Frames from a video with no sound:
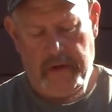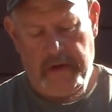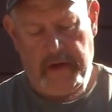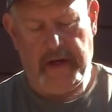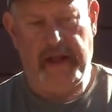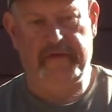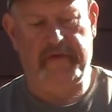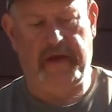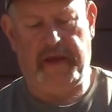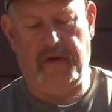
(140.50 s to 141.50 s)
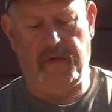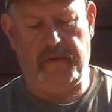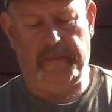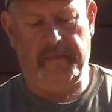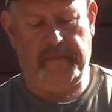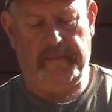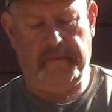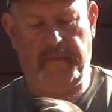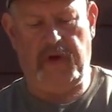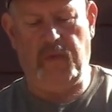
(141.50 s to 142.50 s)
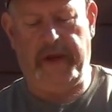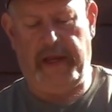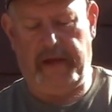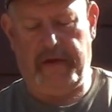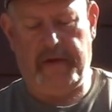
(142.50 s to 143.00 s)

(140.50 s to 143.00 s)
And that's the Kiln midweight